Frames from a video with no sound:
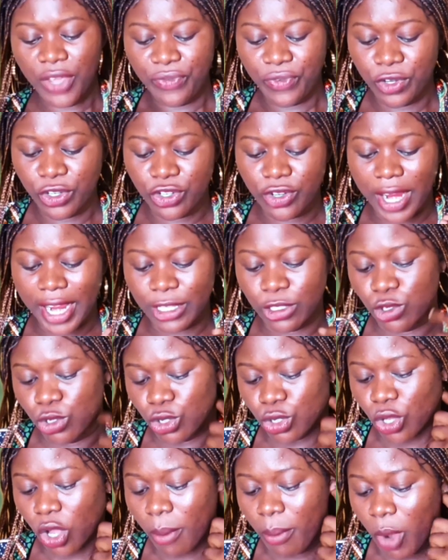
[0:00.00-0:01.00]
if you try
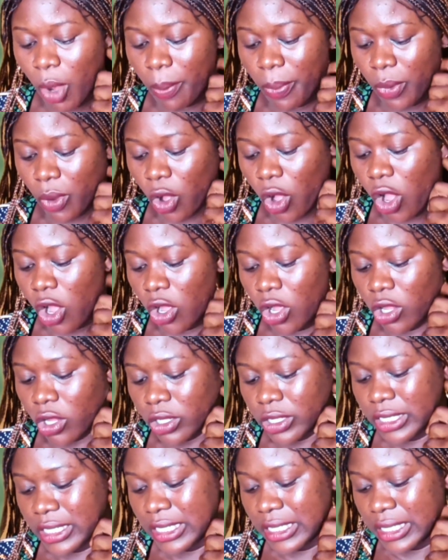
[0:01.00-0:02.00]
to sum up
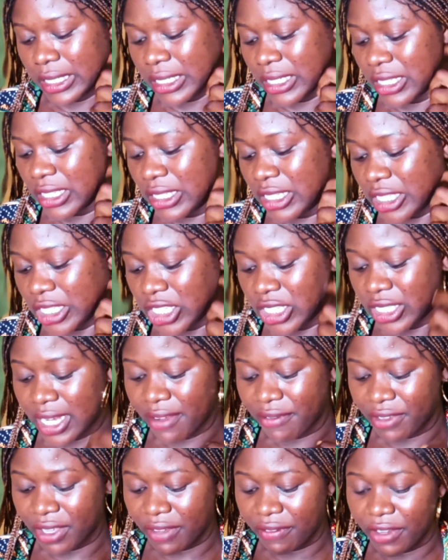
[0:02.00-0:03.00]
all the
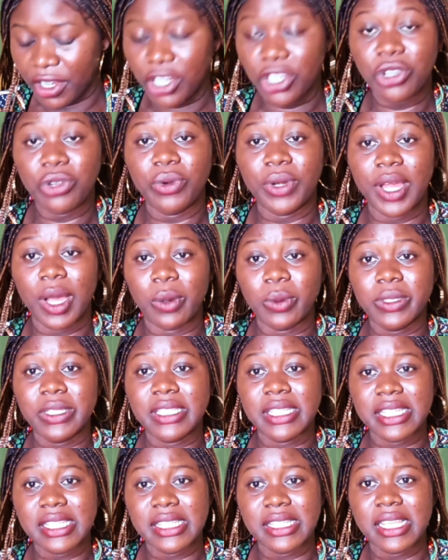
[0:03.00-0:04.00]
digital giving you now,
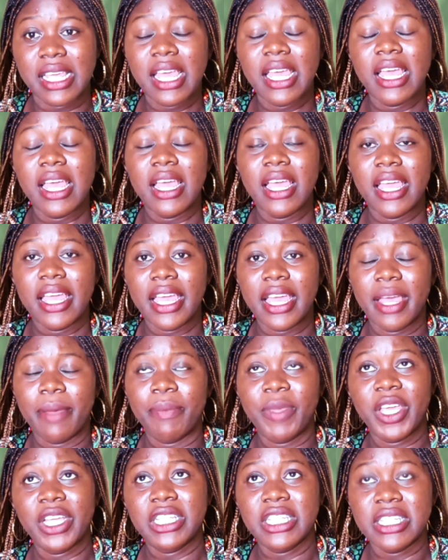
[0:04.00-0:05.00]

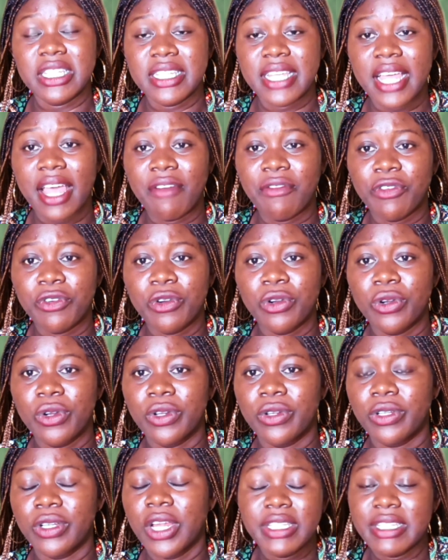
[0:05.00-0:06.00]

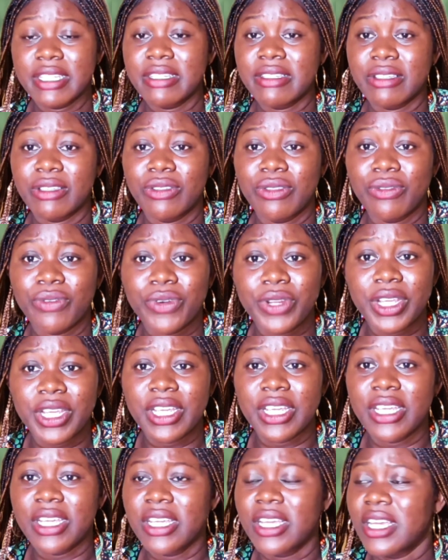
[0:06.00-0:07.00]
687,
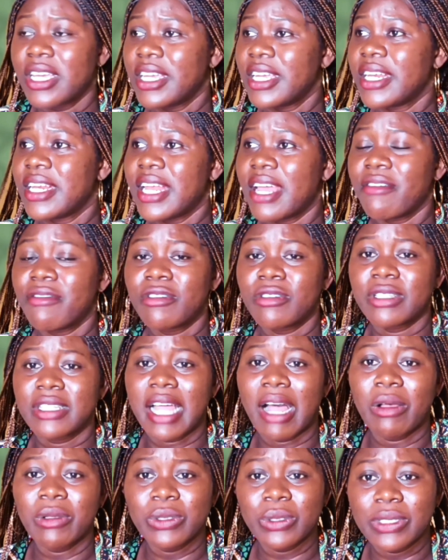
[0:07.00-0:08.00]
663,
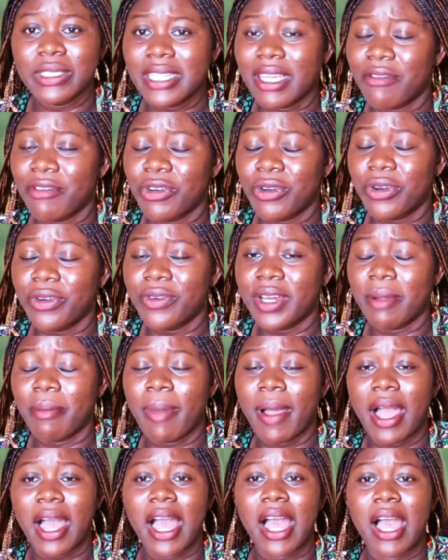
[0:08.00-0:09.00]

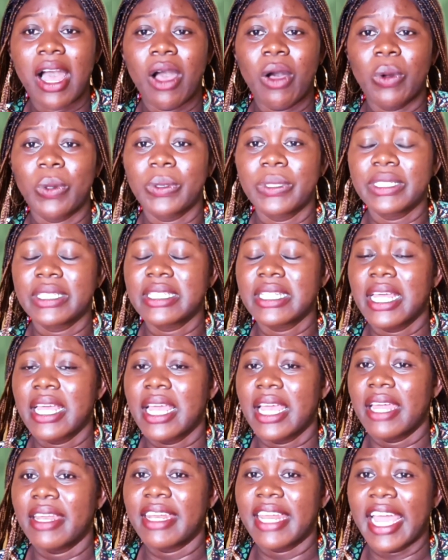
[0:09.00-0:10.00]
11,700 pounds,
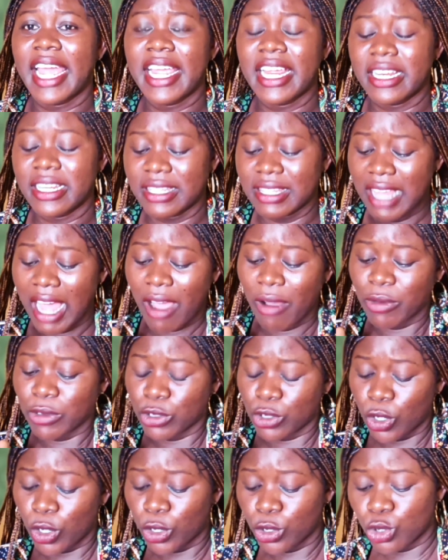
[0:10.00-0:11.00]

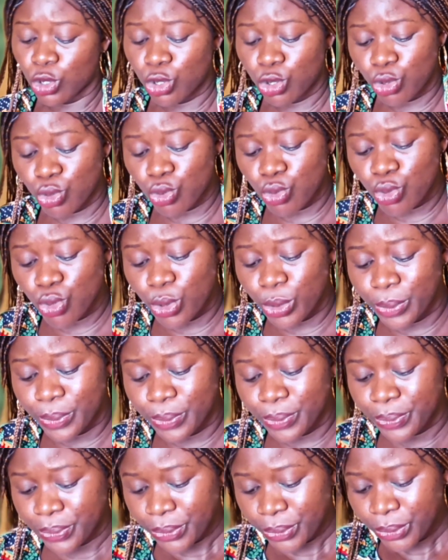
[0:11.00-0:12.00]

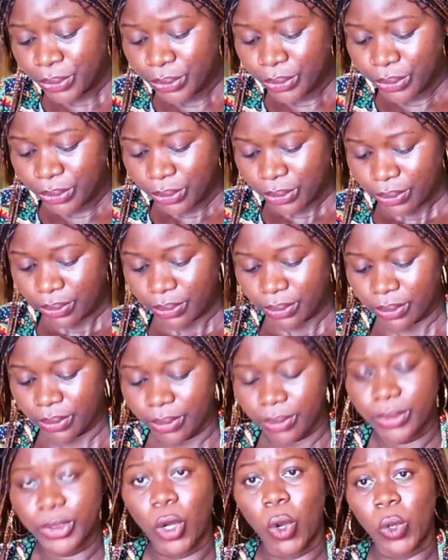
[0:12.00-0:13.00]

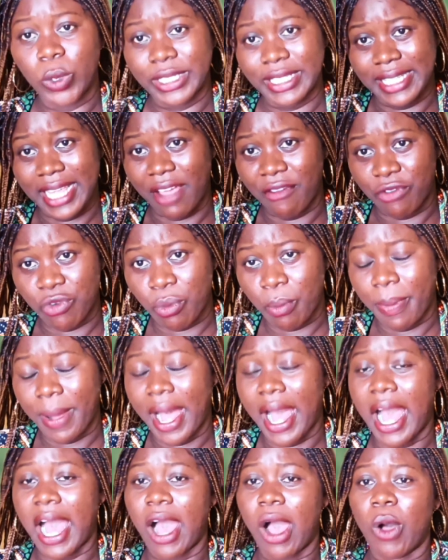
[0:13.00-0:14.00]
9,207
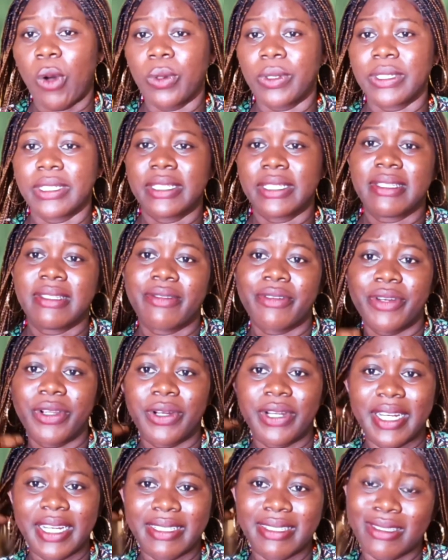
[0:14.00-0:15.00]
pounds,
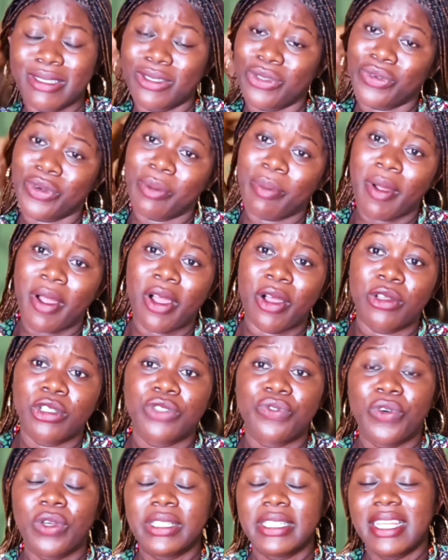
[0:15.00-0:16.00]
363
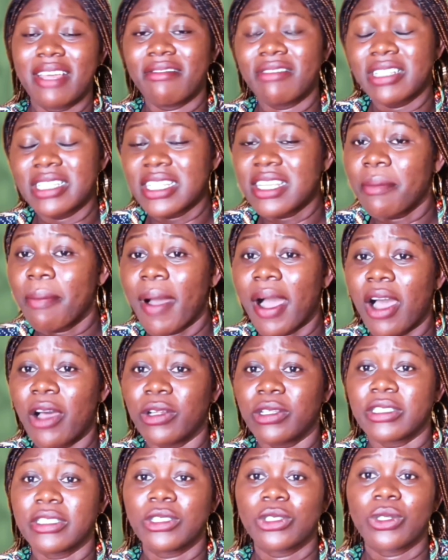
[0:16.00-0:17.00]
pounds, 470
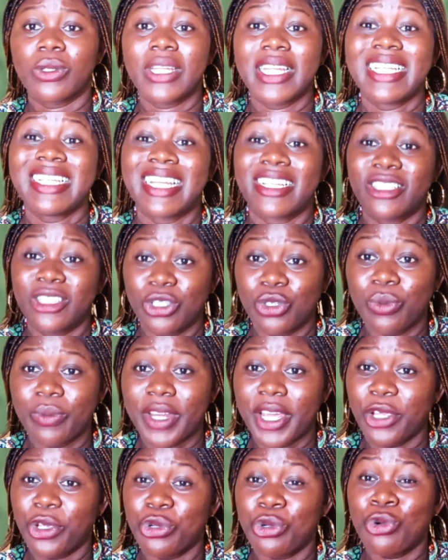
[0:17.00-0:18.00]
pounds. So let's
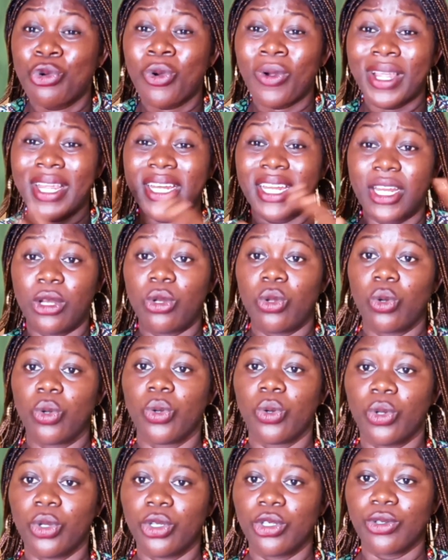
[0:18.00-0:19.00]
assume that you're going
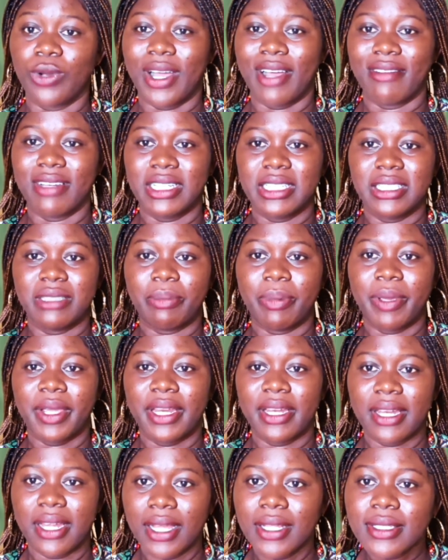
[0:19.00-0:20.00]
alone, you don't have any
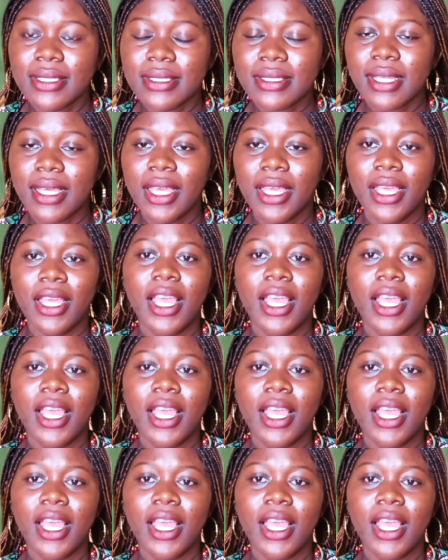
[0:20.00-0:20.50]
dependents,